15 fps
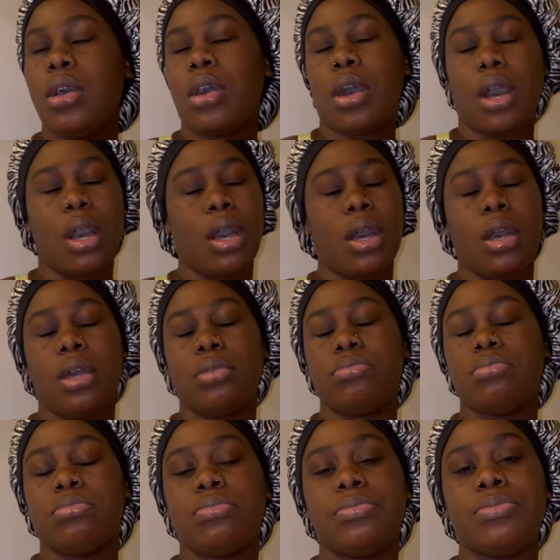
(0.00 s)
um,
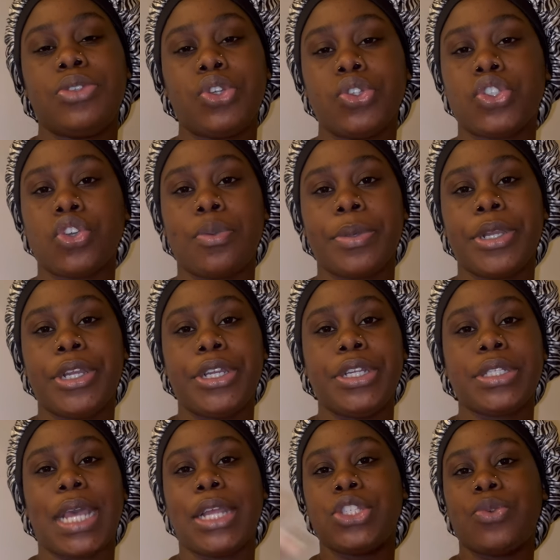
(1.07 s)

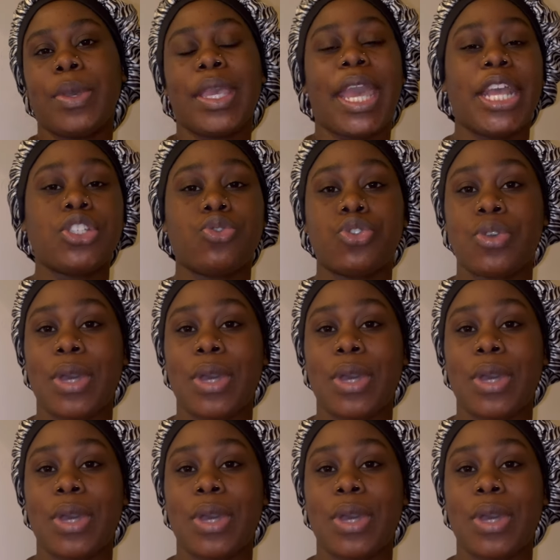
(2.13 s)
YouTubers, I do engage with you